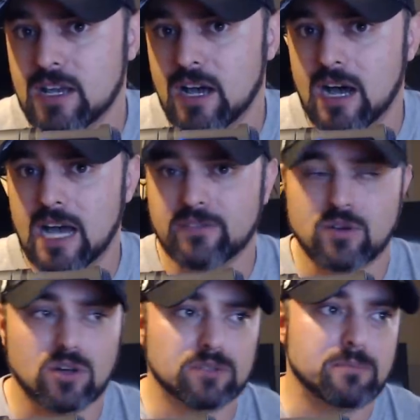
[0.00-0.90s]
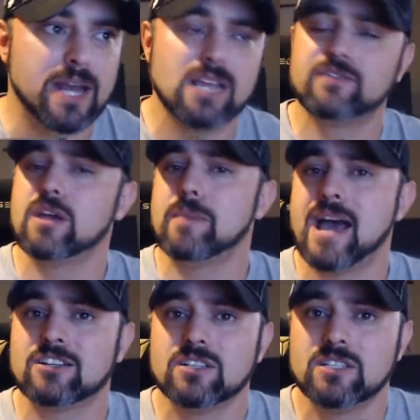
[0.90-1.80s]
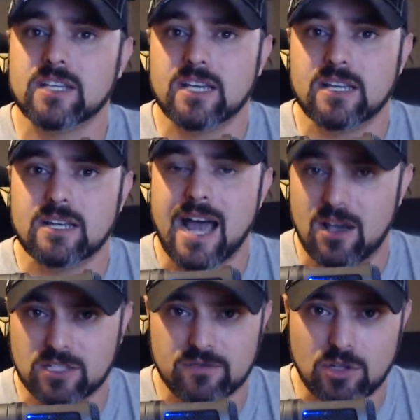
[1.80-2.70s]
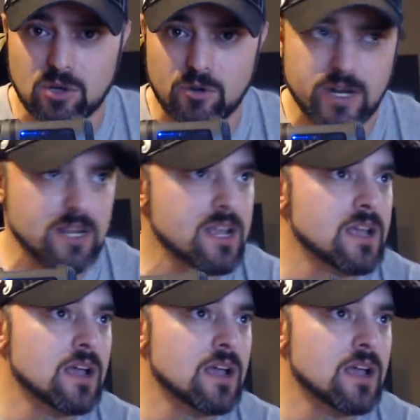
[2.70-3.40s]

I've called many of their matches in House of Glory.